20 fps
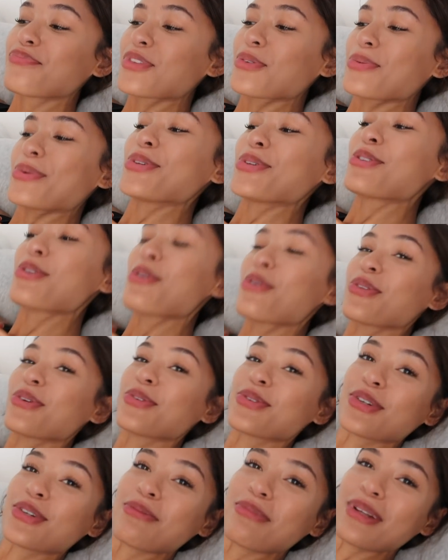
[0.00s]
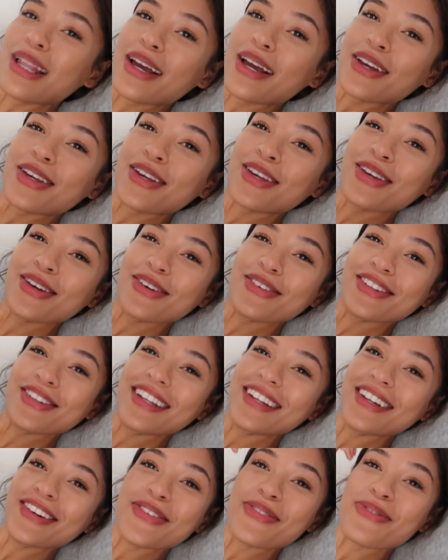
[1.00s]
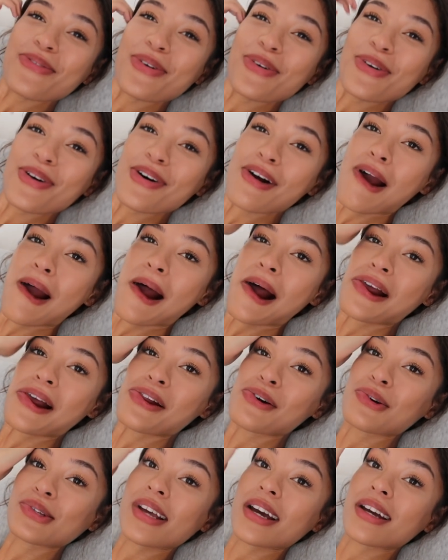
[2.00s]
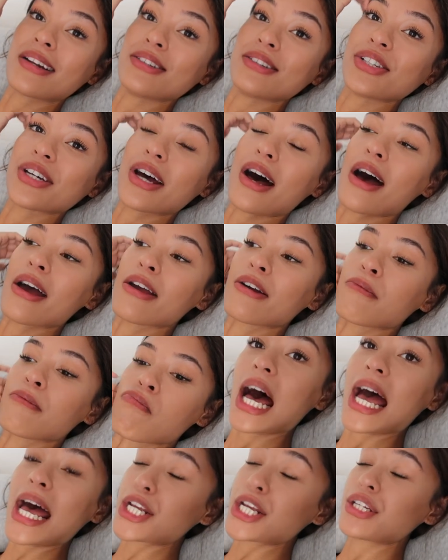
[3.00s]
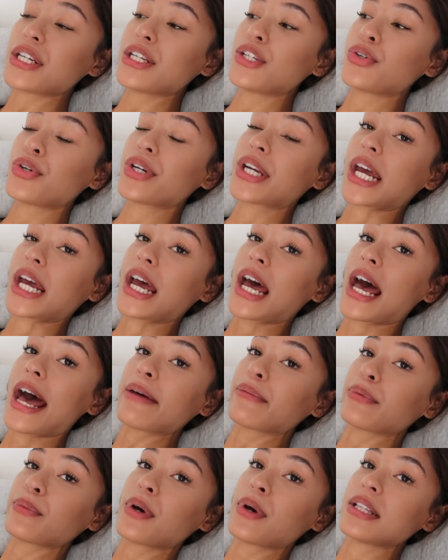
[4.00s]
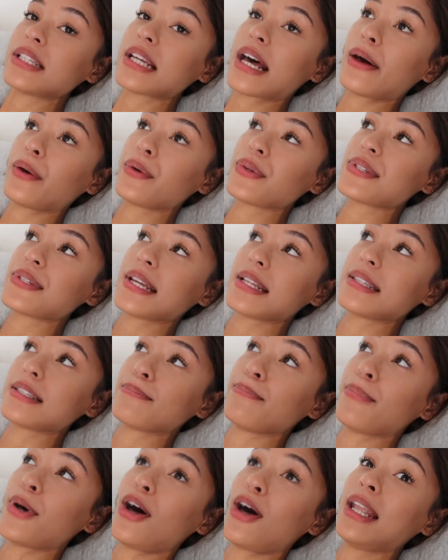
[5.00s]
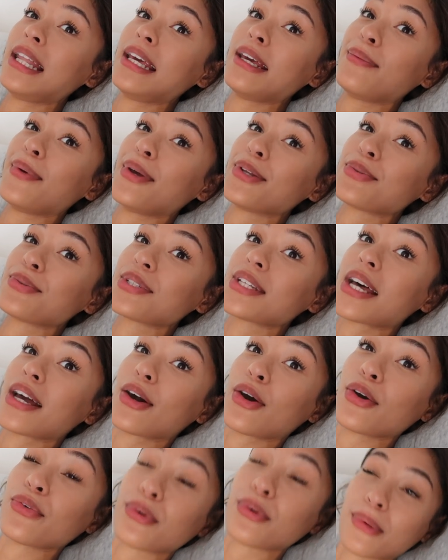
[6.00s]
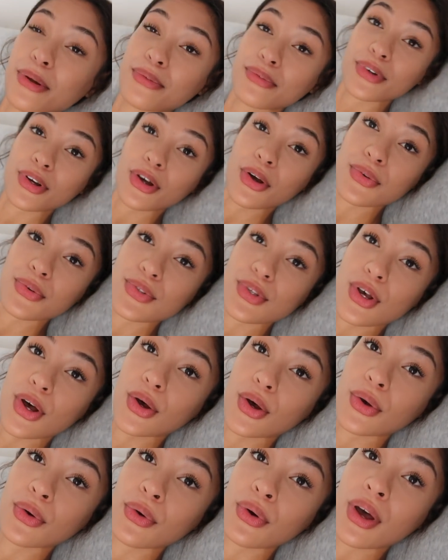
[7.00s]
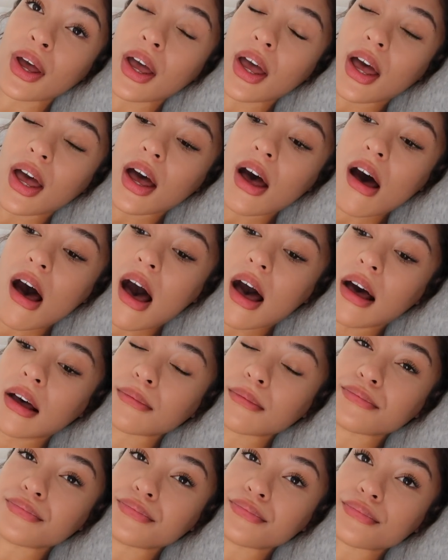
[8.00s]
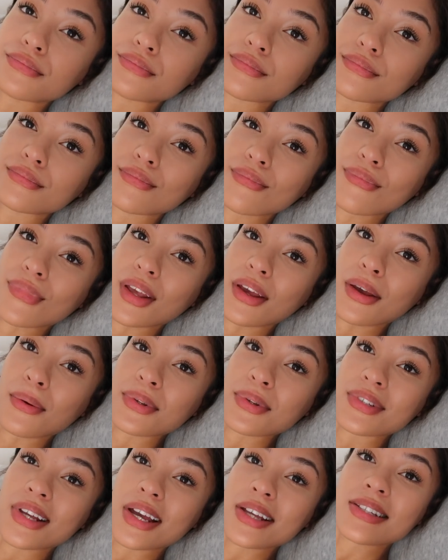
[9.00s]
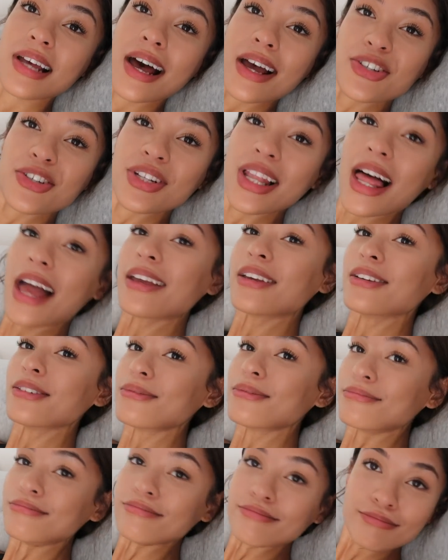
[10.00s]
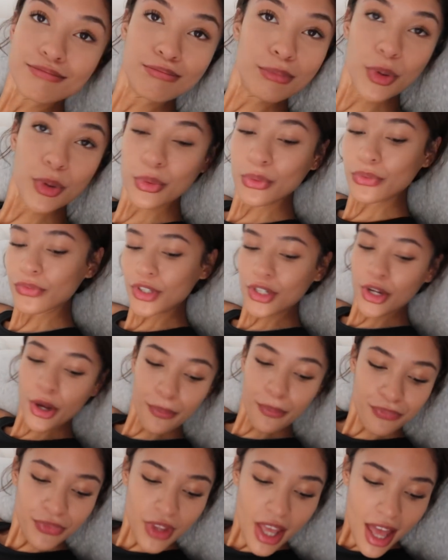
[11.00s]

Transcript: We was told that it was going to be like a cute little walk, and it was like a legit hike. I actually enjoyed it. I haven't worked out since Bali, which was like over a month ago, so um it was nice to actually like move, you know.